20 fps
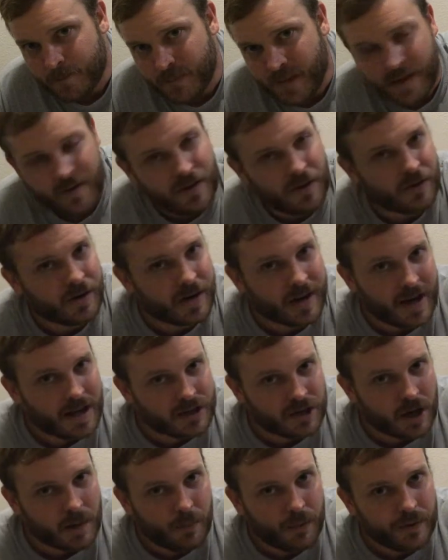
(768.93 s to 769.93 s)
and that you're going to
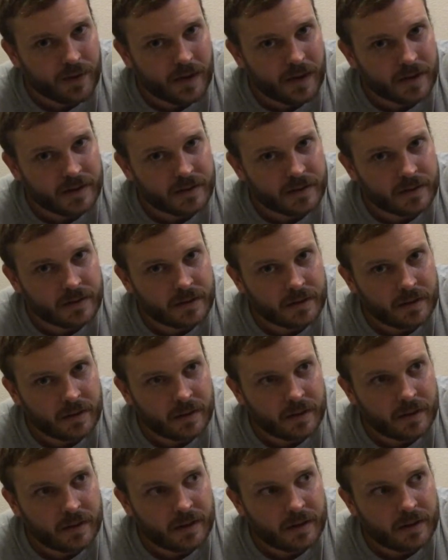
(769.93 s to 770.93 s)
catch up with us,
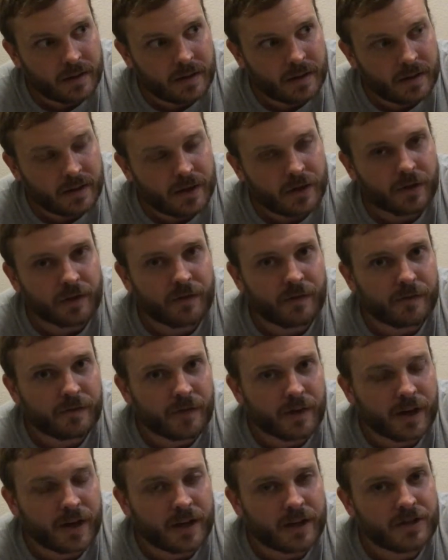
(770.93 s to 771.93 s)
you're
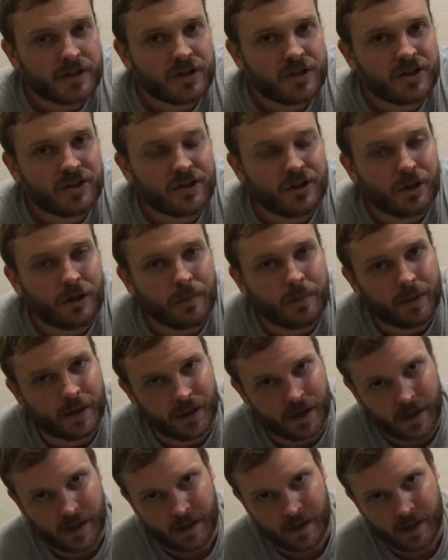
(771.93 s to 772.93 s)
freaking
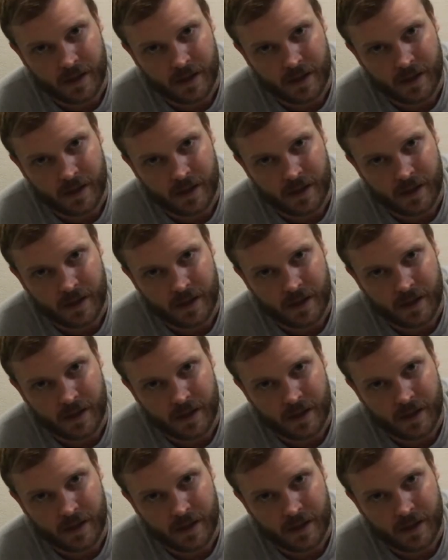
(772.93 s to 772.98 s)
stupid.